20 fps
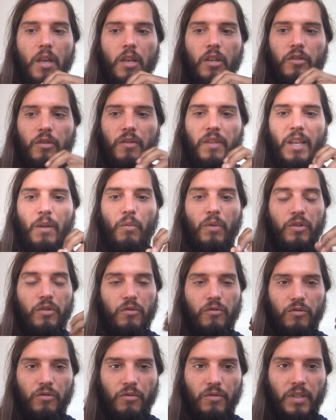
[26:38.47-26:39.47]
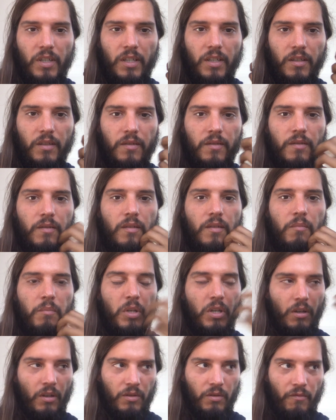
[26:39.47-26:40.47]
So then when you do this,
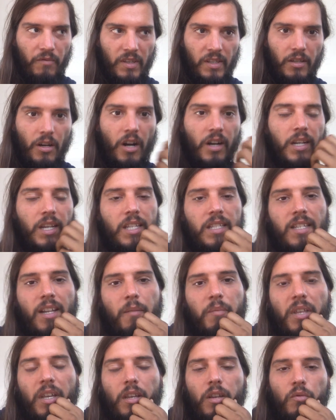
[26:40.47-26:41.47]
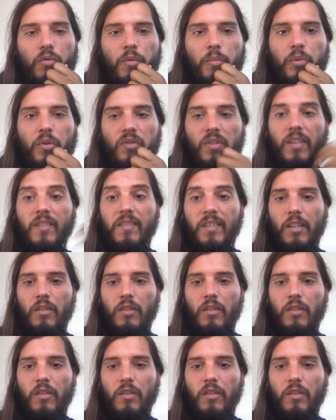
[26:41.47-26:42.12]
because of this archetype that he represents,